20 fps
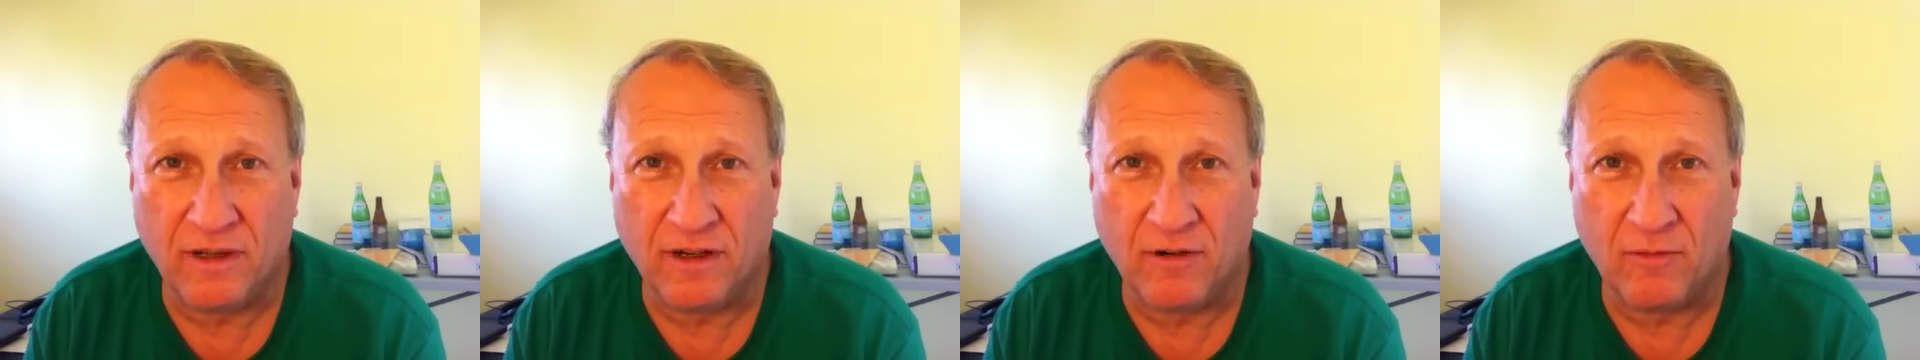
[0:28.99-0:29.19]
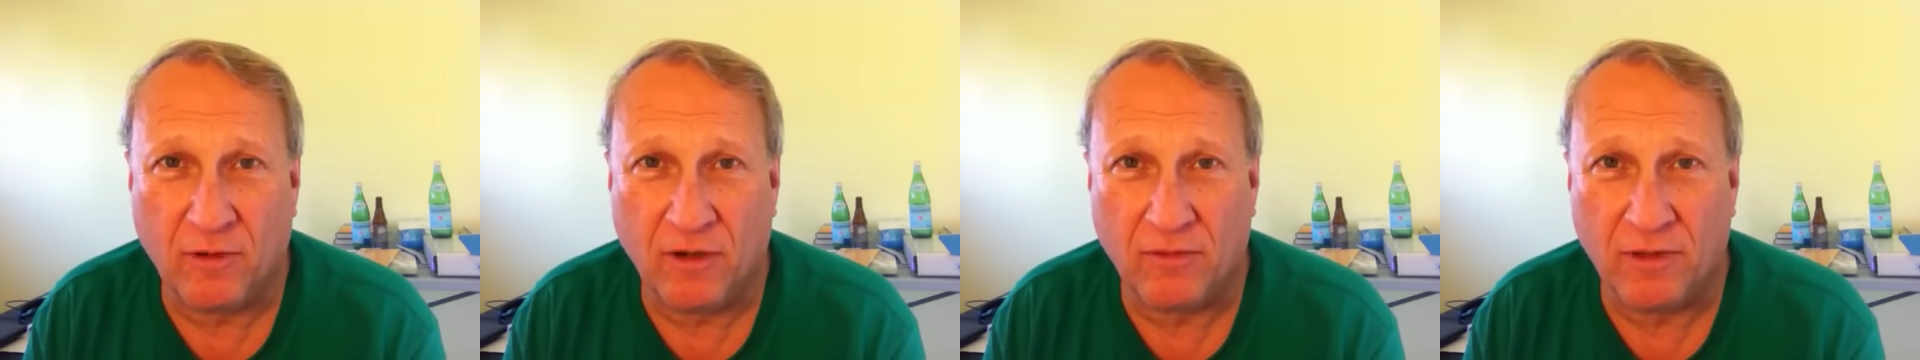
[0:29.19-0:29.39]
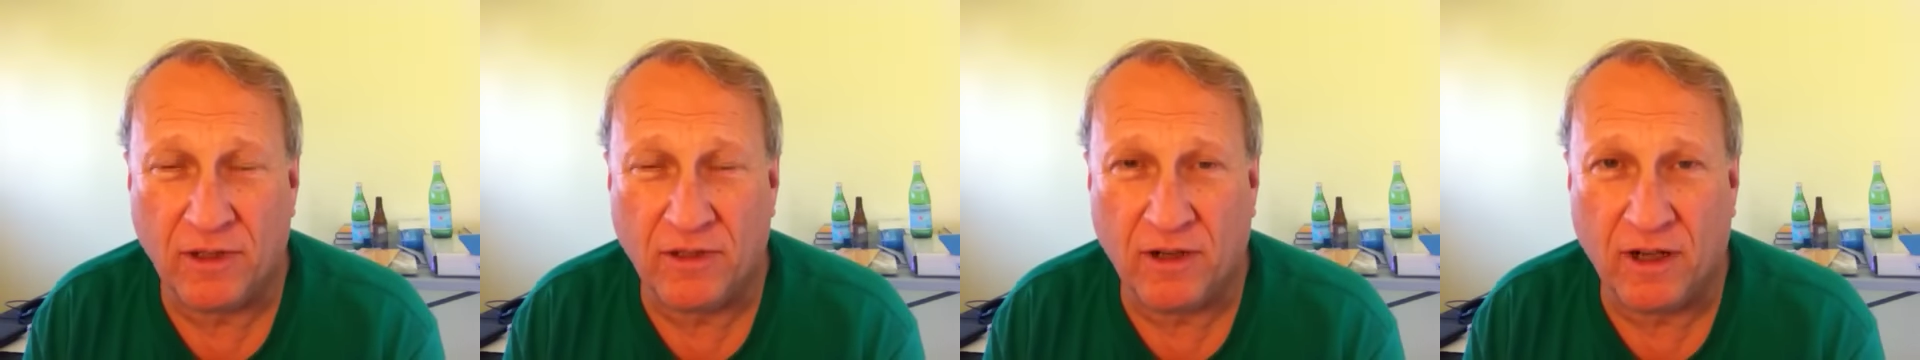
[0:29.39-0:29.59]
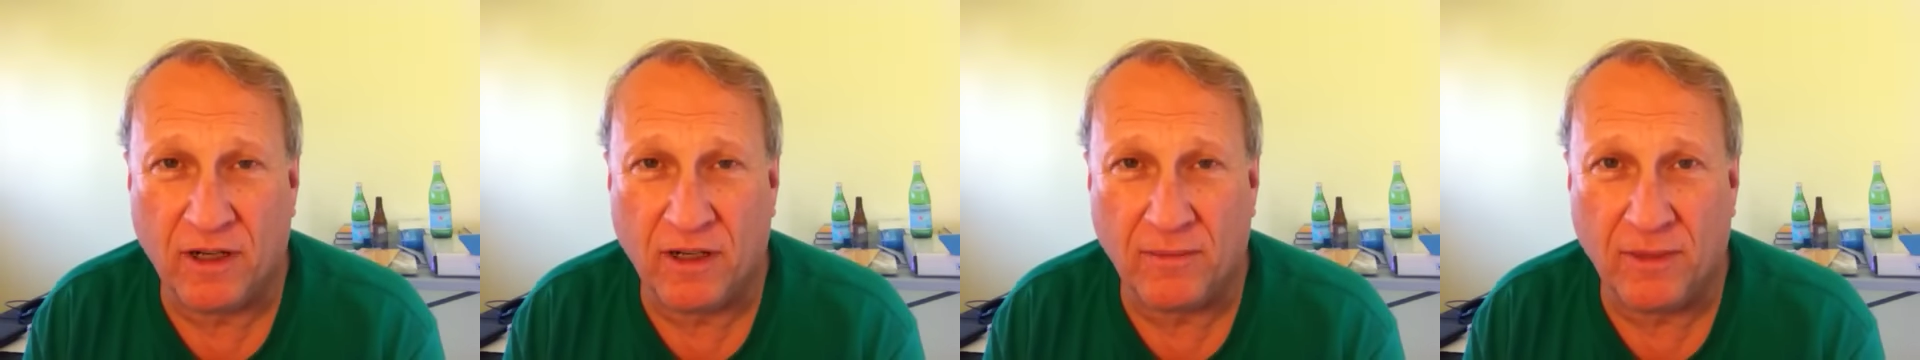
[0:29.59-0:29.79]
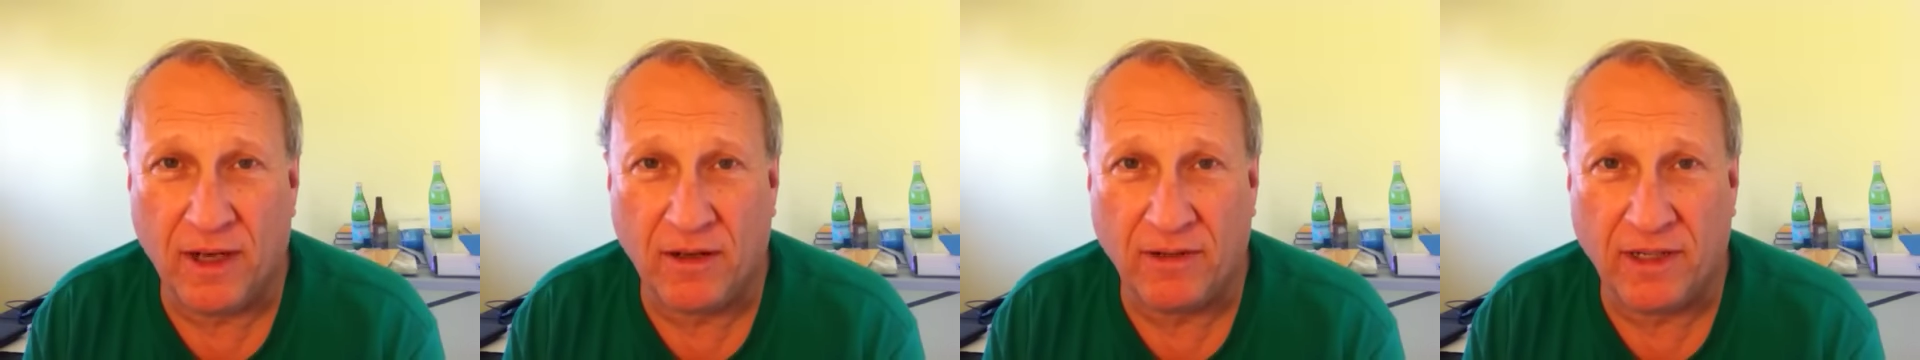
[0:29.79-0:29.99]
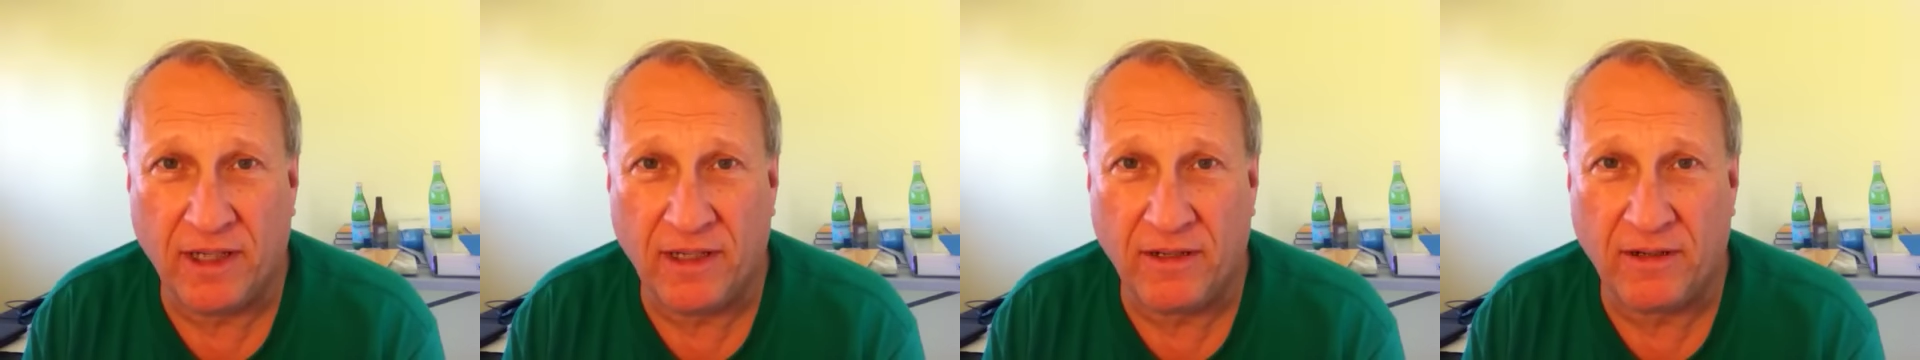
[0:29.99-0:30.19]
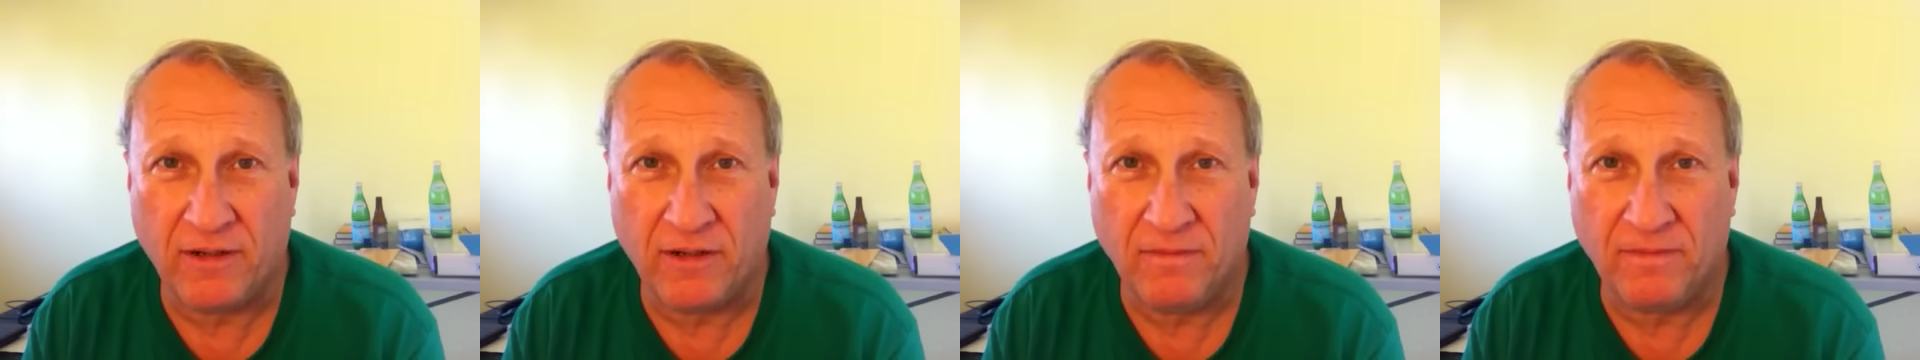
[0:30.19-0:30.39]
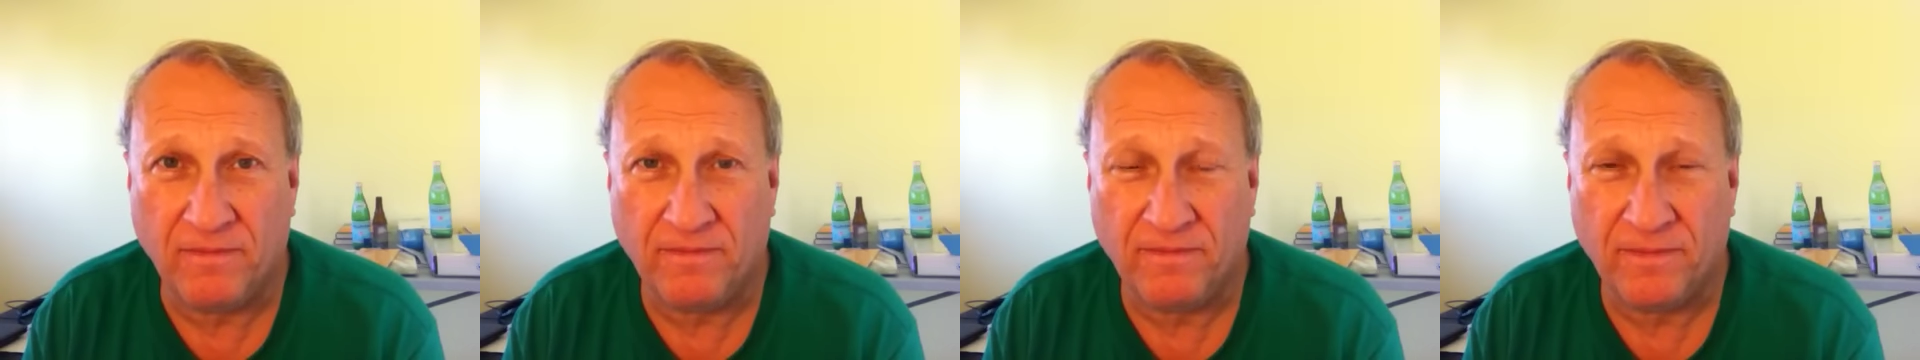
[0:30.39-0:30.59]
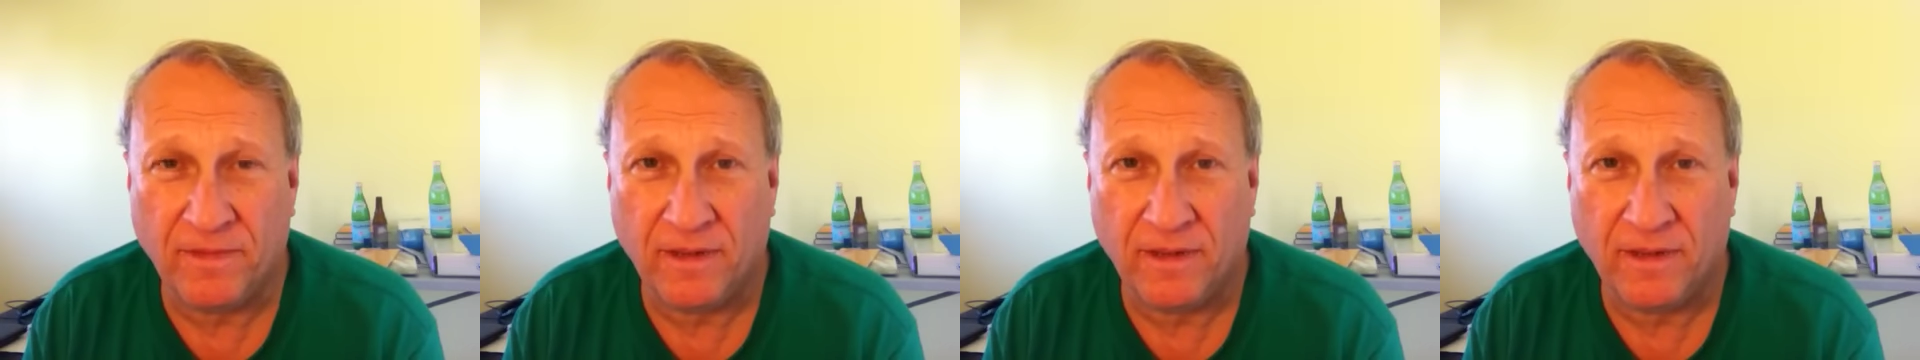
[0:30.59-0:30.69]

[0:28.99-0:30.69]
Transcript: are what we talk about here.